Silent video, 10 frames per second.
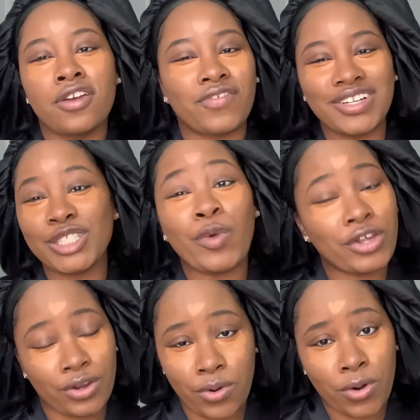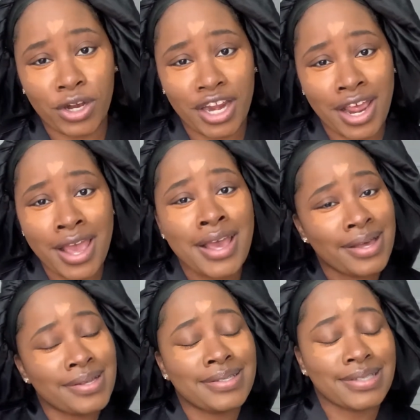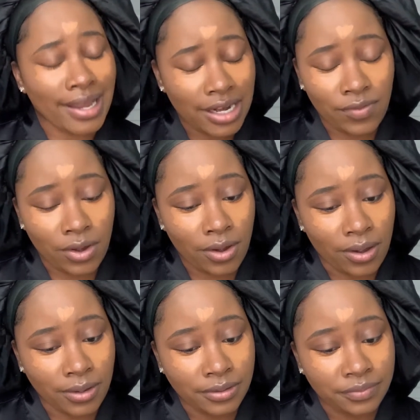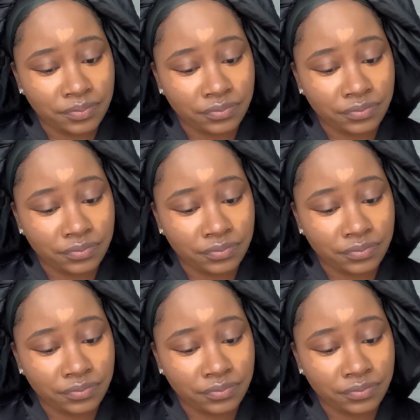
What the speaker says: first of all, you're corny. Second of all,